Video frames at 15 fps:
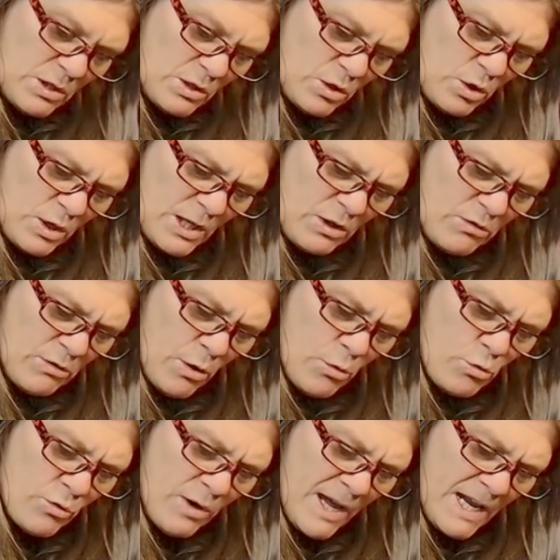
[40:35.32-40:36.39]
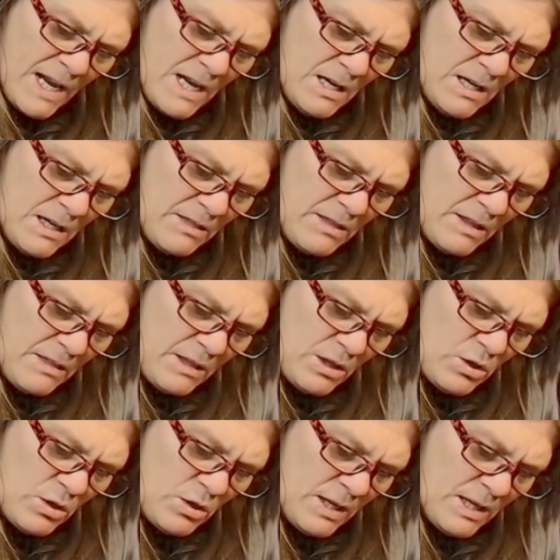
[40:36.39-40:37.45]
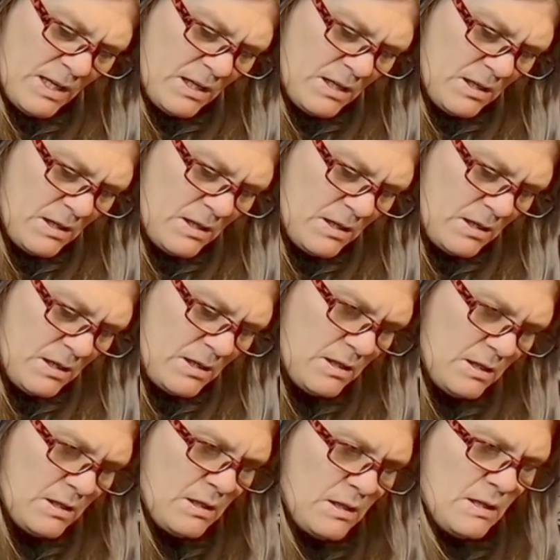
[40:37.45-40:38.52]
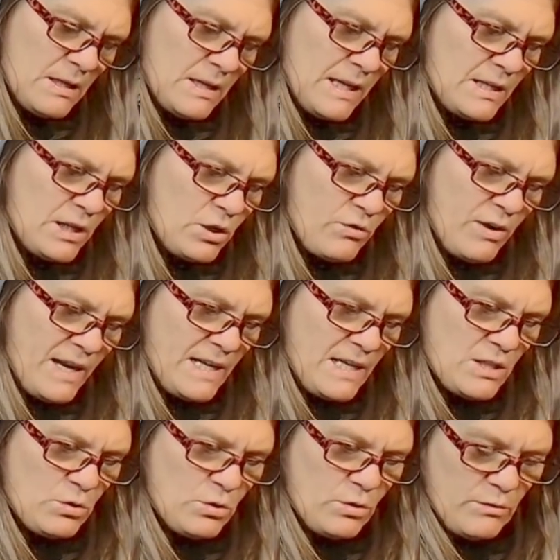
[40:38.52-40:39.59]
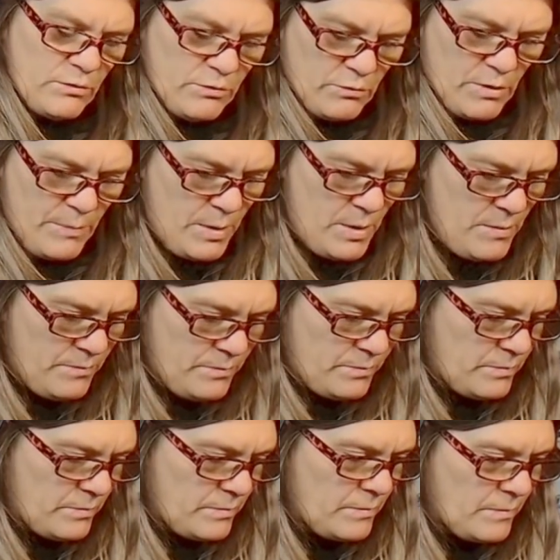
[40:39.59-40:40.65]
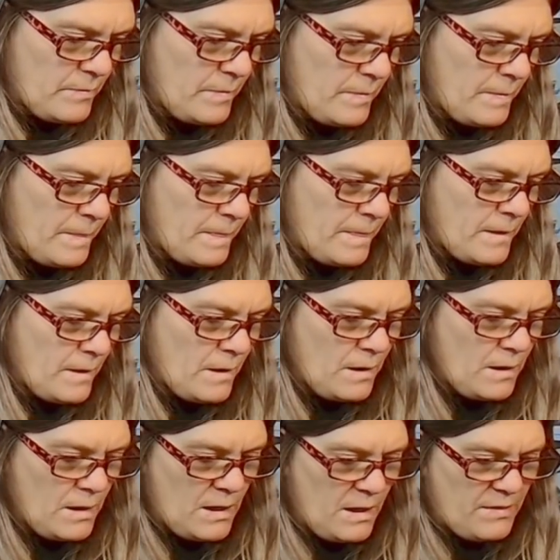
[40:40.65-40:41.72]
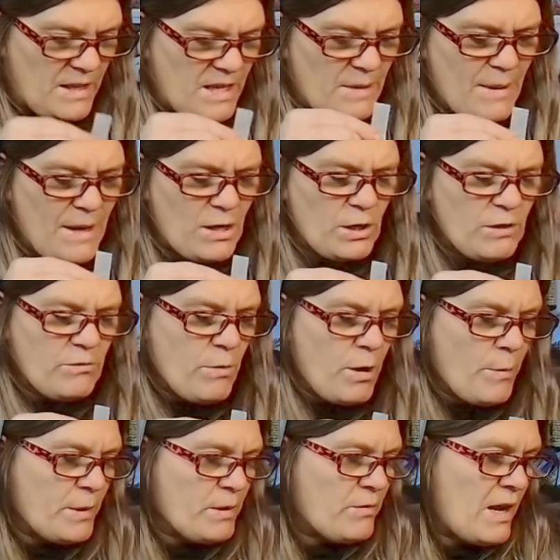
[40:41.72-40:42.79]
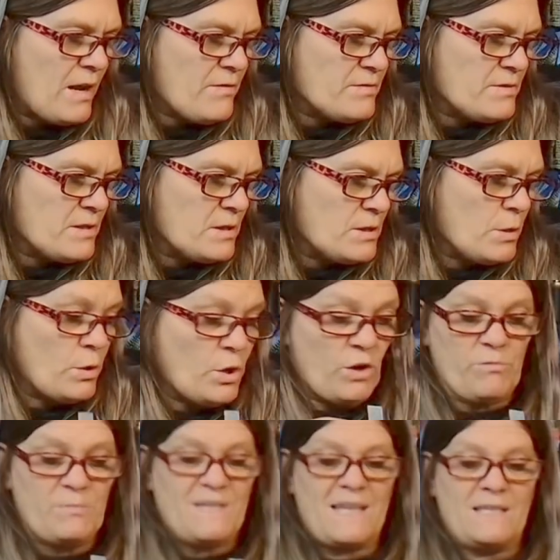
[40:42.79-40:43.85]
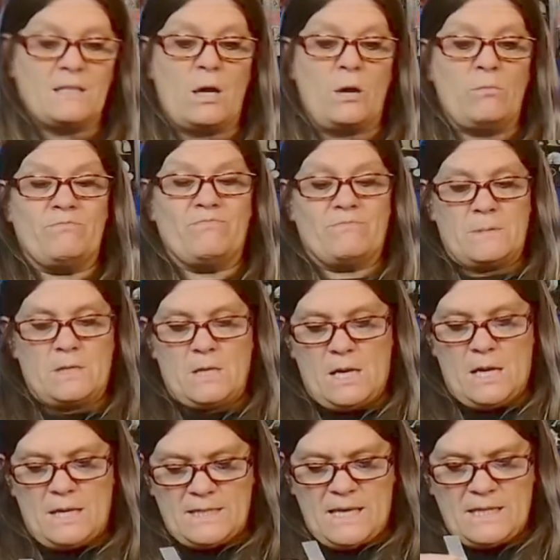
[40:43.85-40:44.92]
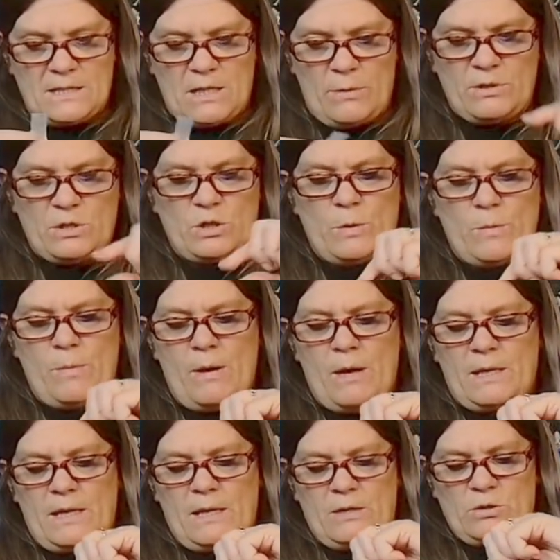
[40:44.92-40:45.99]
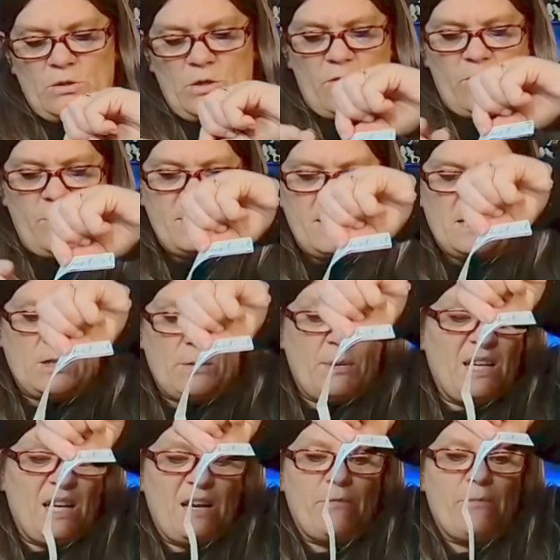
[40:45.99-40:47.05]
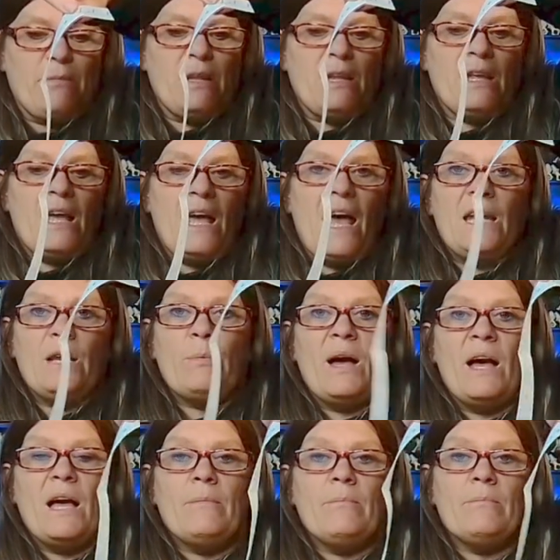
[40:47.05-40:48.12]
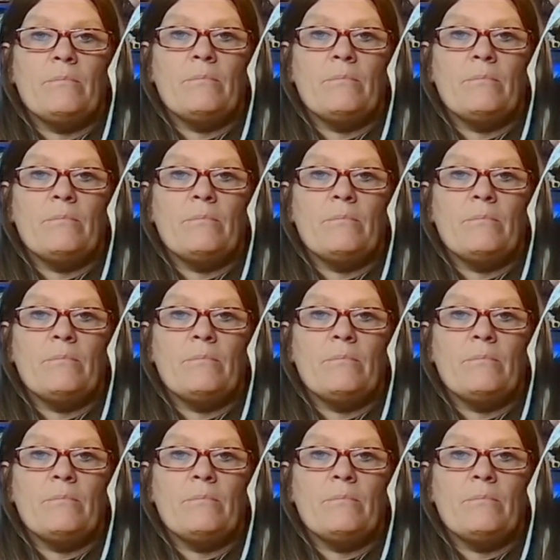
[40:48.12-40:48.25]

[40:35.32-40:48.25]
call it grow grain, I think they call it, like a grainy sort of ribbon. I think I might have got it from Hobbycraft. No, I got it from Tesco. Tesco is a supermarket. I just got it from a Tesco, but you can get it anywhere.